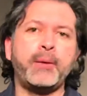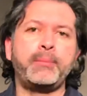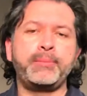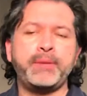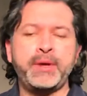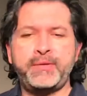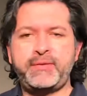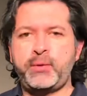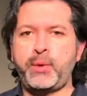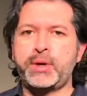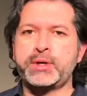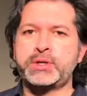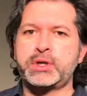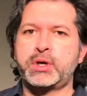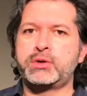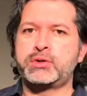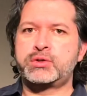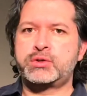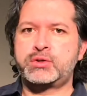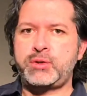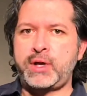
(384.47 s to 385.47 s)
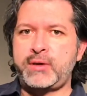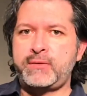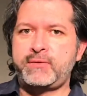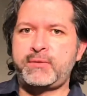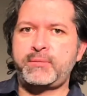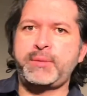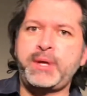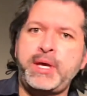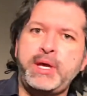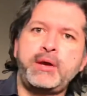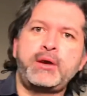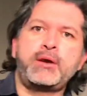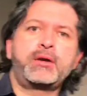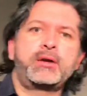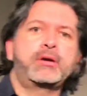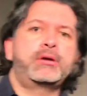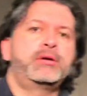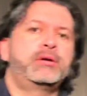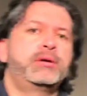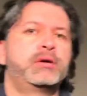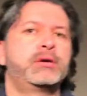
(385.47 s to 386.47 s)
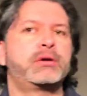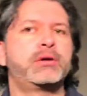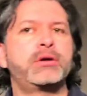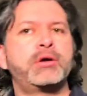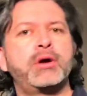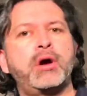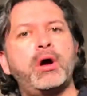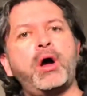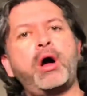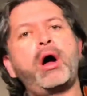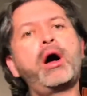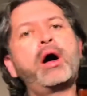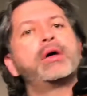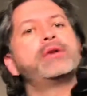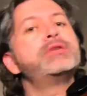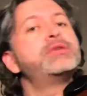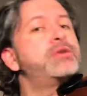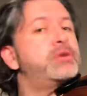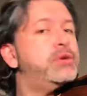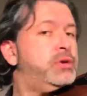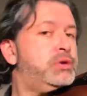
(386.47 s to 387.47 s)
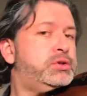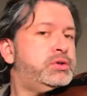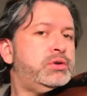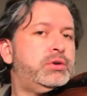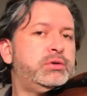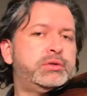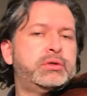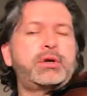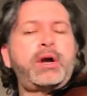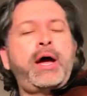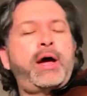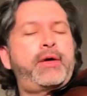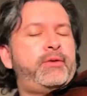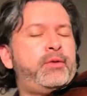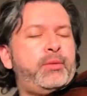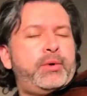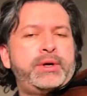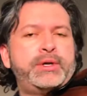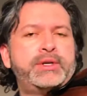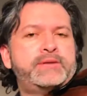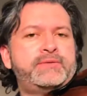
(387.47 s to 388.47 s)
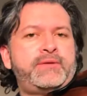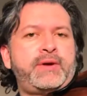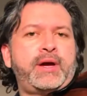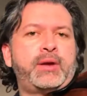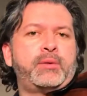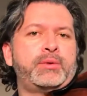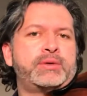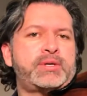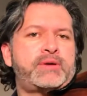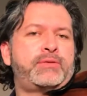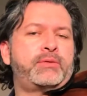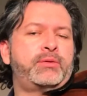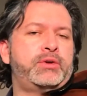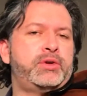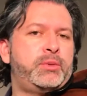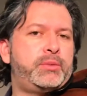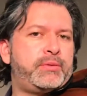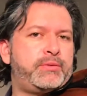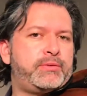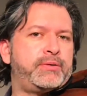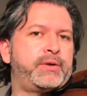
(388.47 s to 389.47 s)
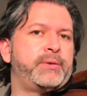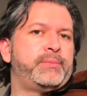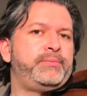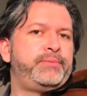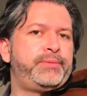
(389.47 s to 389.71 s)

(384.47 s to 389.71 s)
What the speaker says: if you want to go straight from here onto your shoulder, either one is fine, whichever one you prefer.